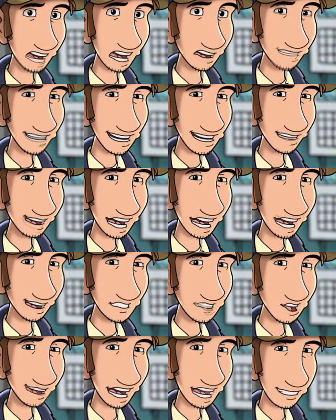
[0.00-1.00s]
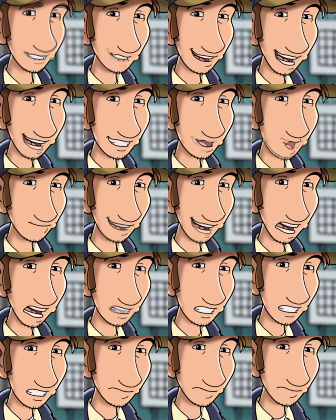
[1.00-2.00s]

the Bring Back Undergrads Facebook page.